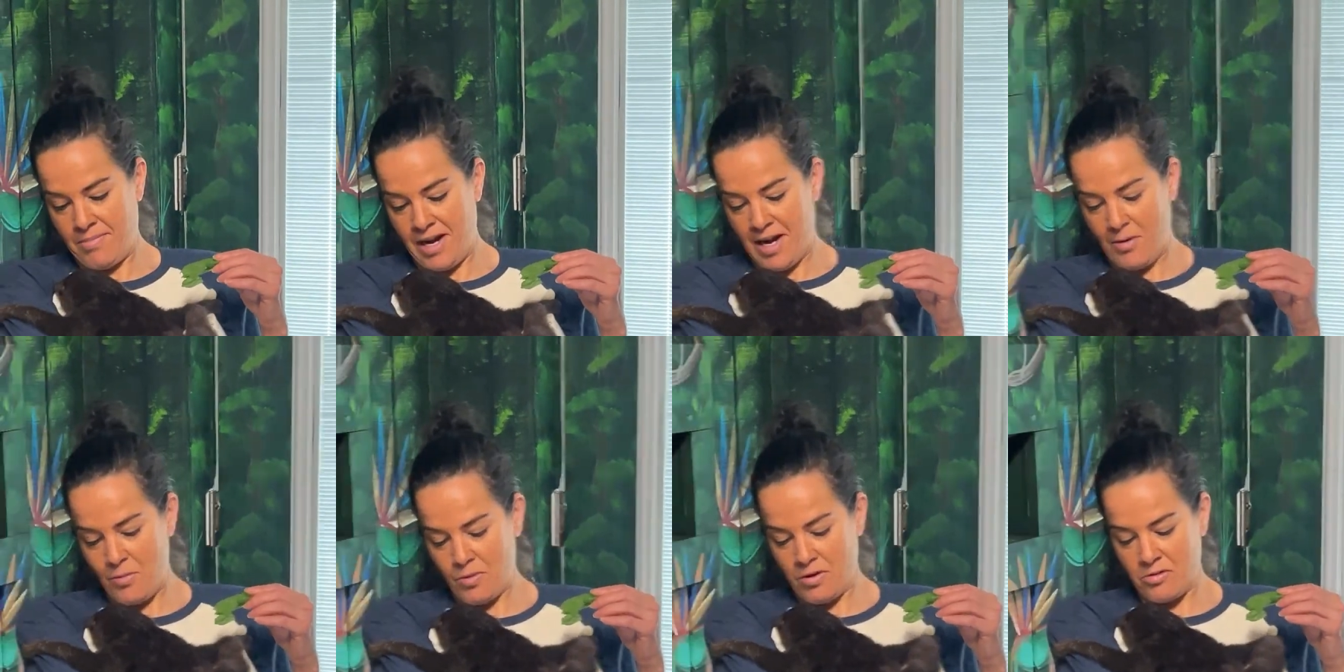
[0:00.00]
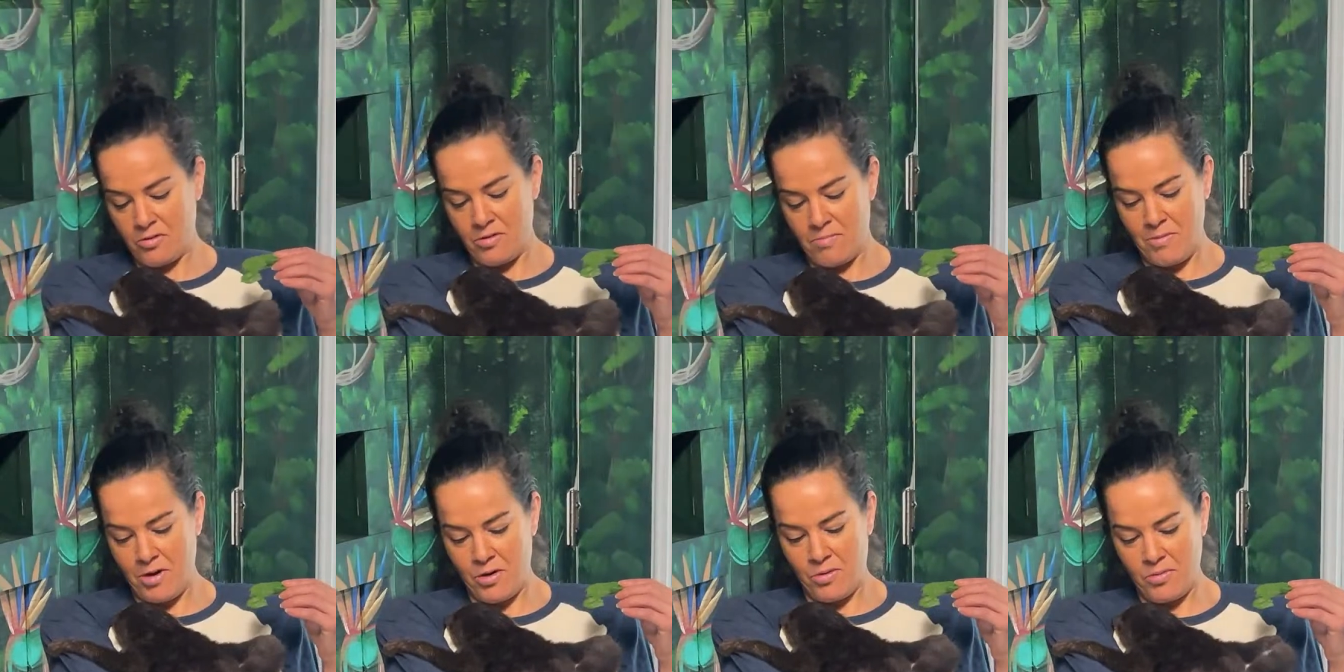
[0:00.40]
I work
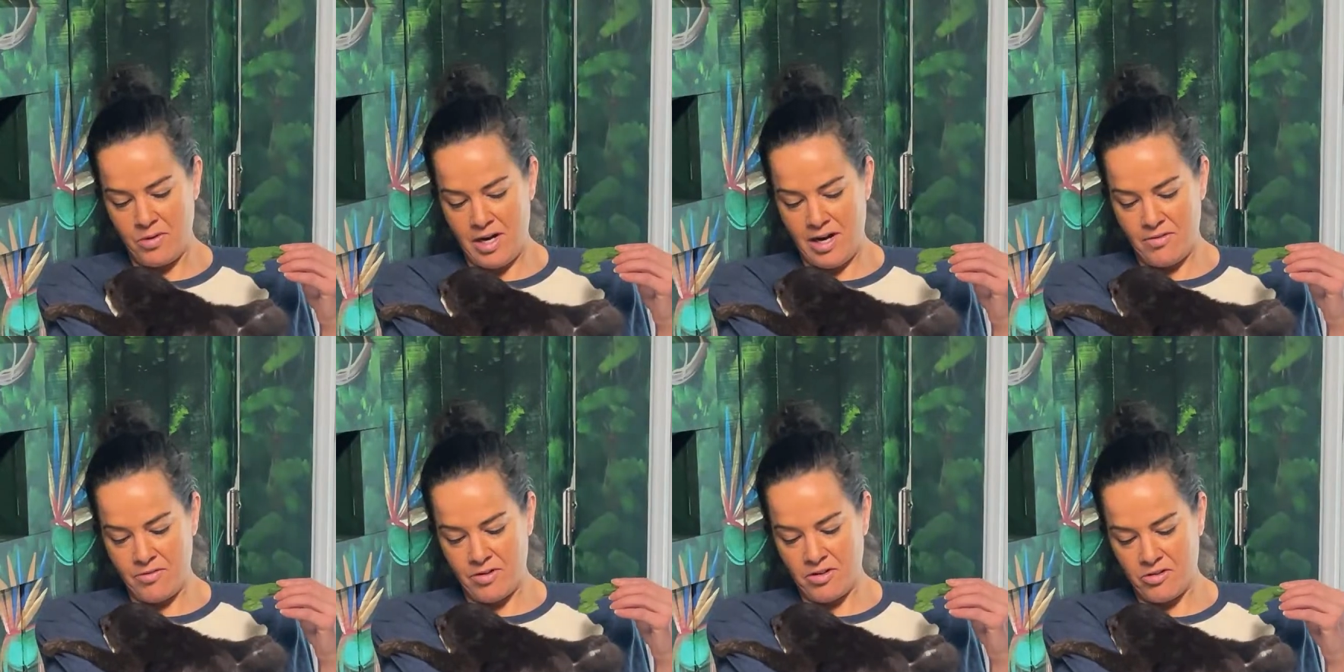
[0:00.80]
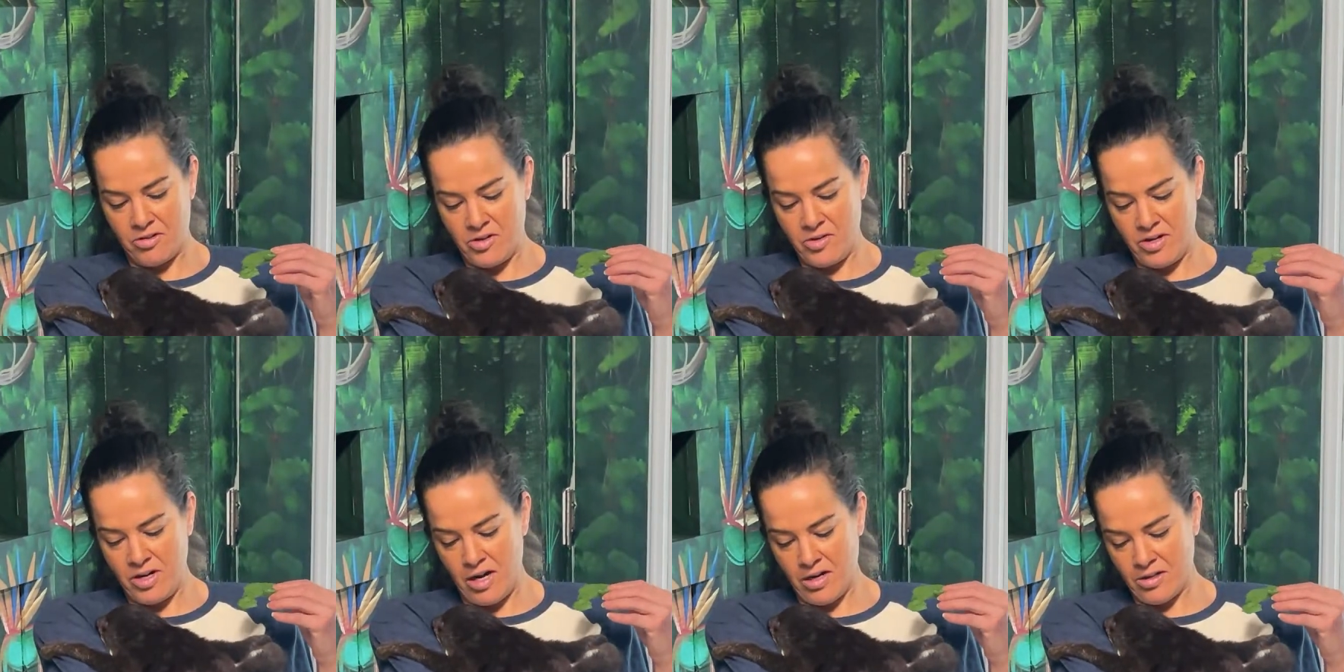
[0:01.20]
remote. I
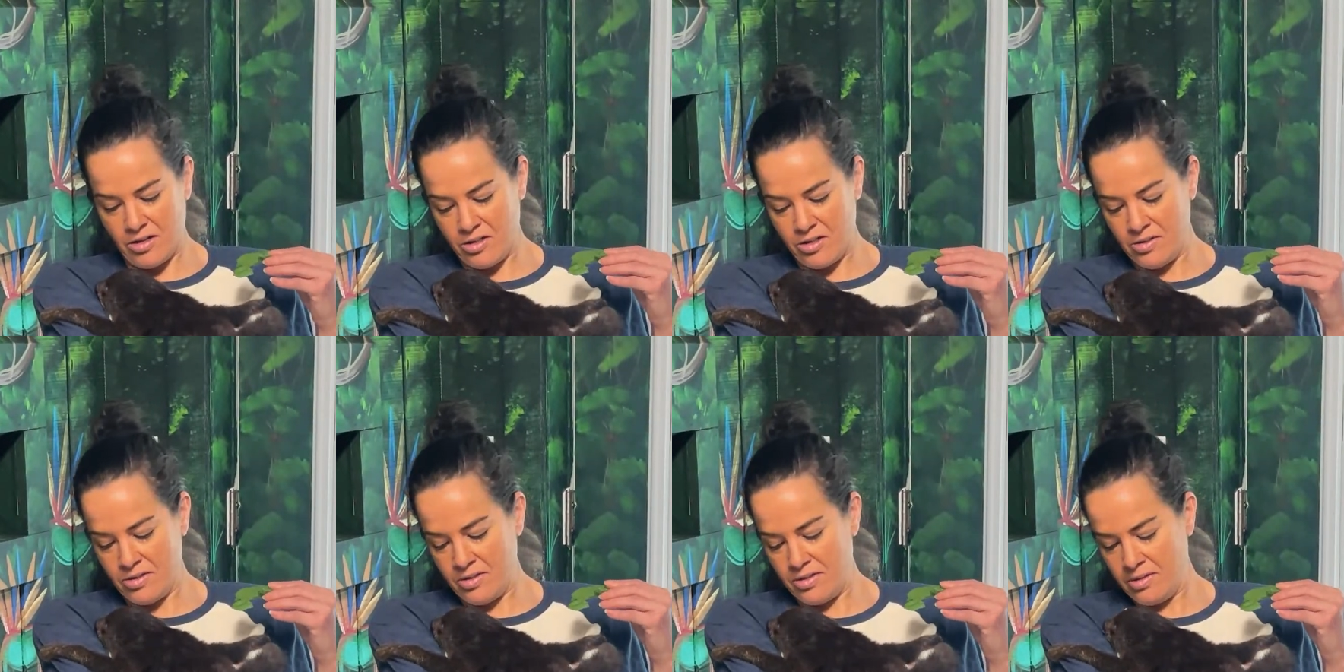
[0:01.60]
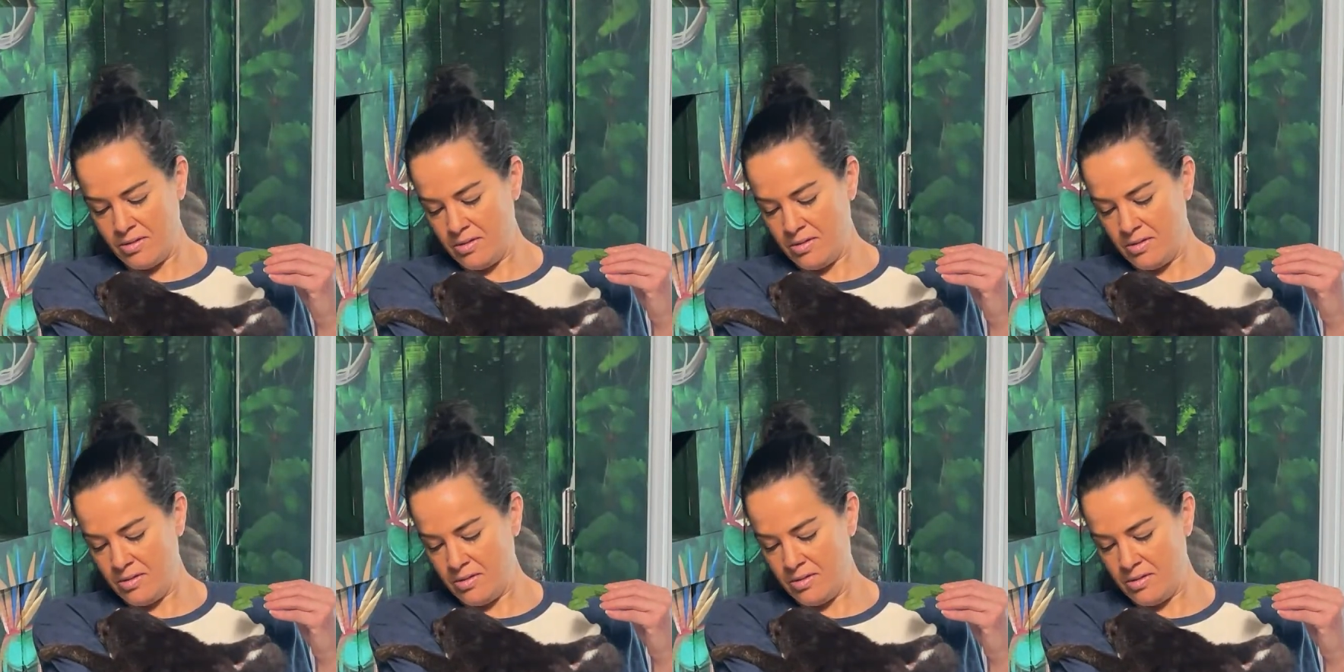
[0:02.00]
recruit doctors.